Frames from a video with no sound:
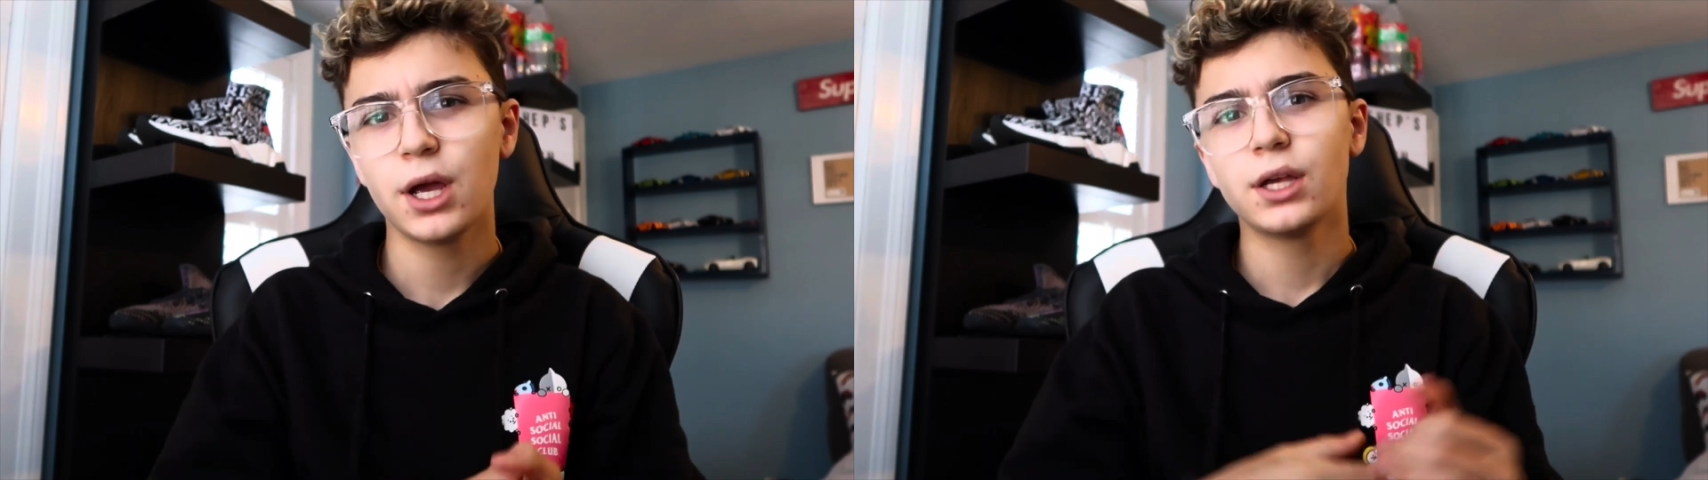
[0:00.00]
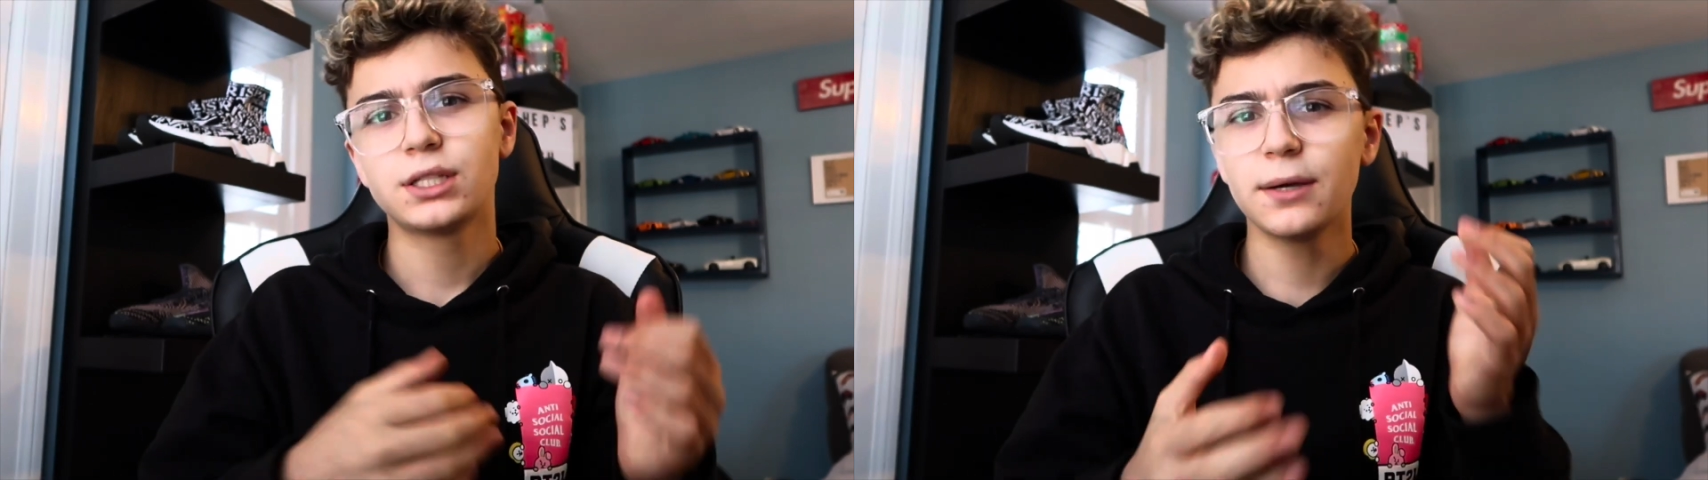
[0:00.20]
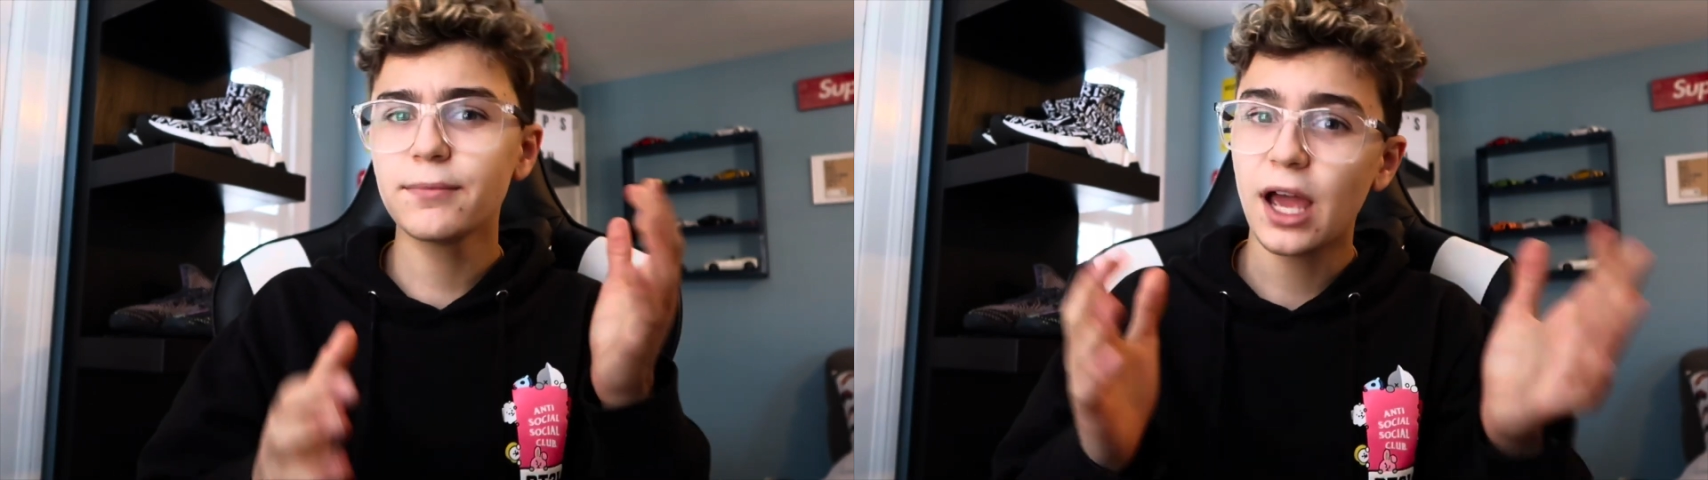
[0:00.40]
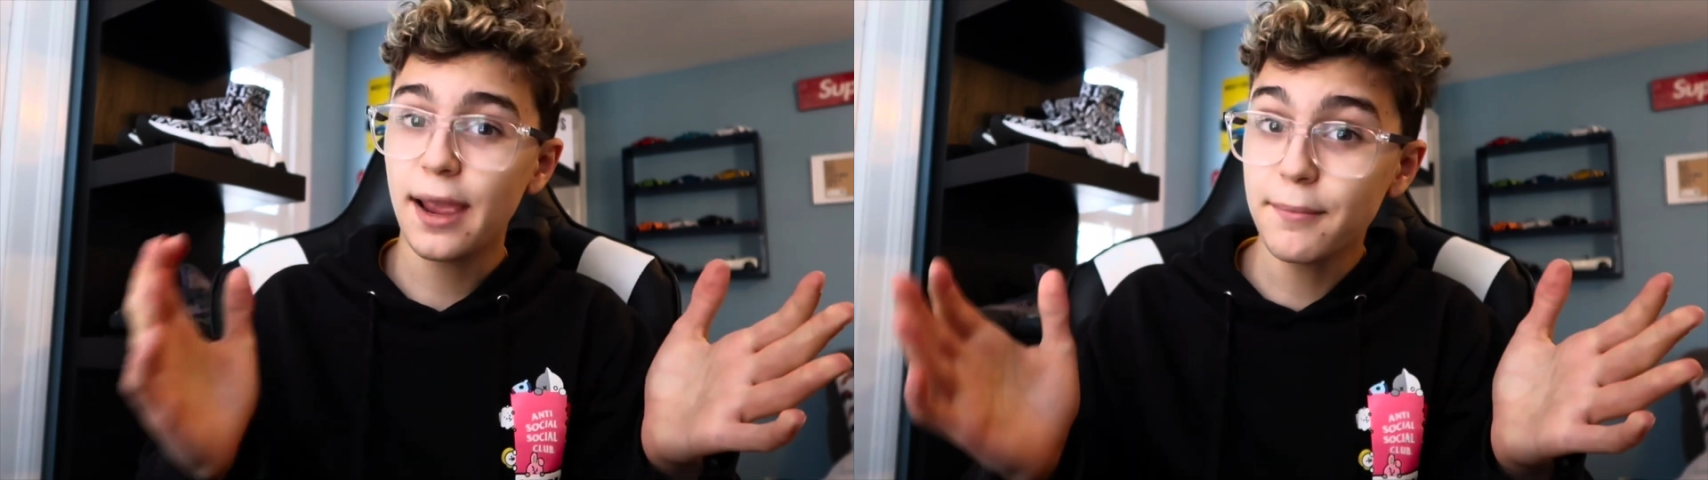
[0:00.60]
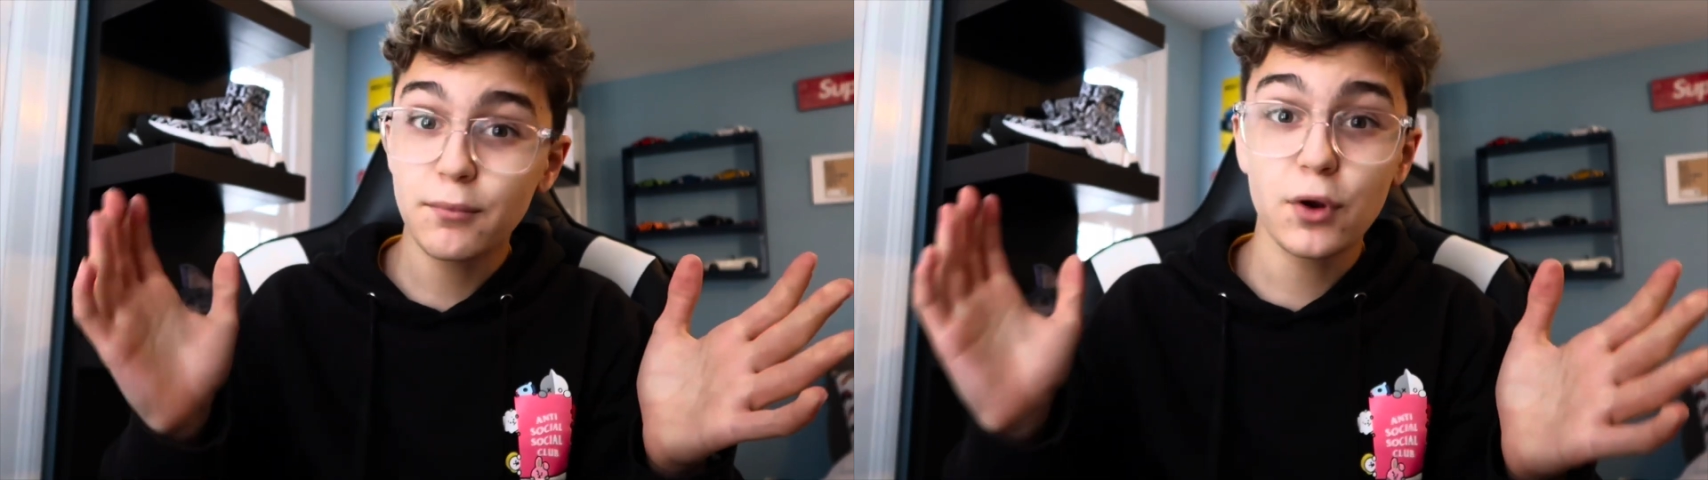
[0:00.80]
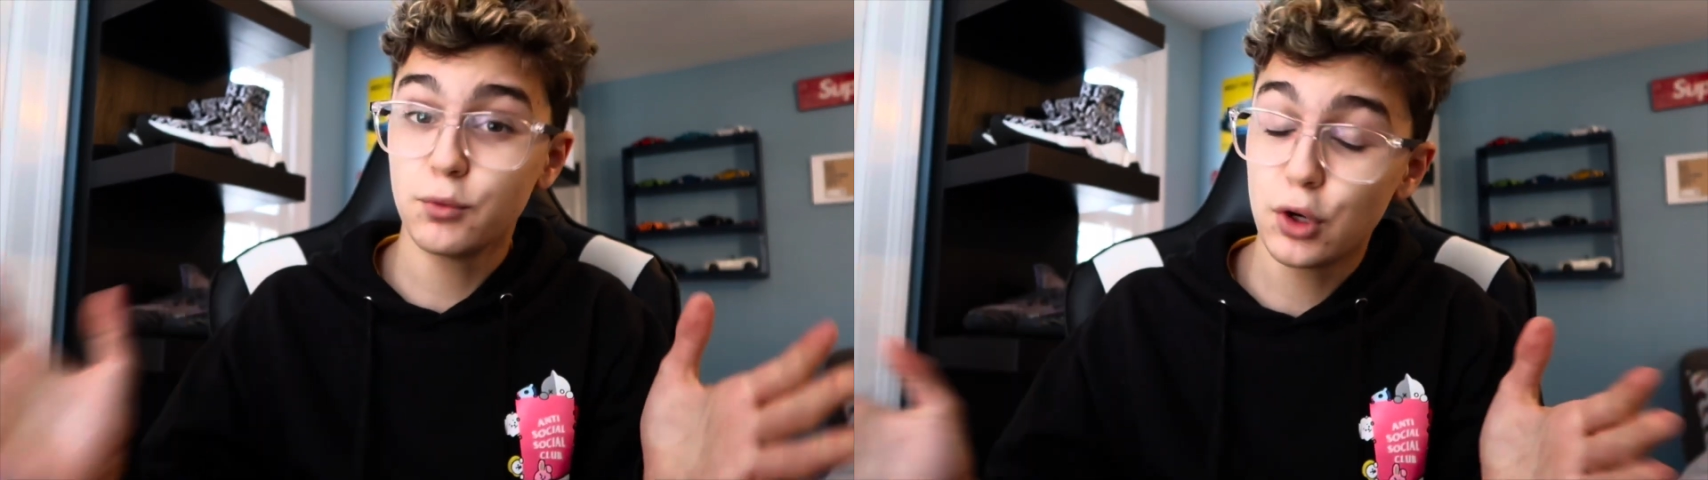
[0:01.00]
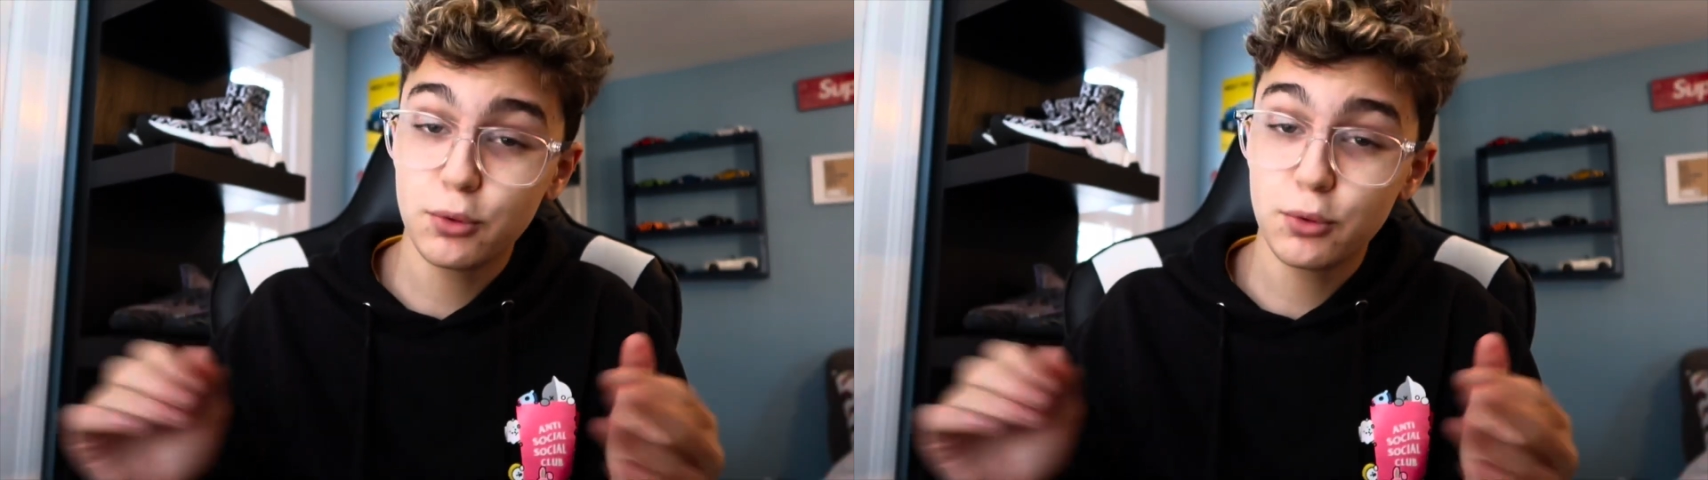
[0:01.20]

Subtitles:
Sometime, when you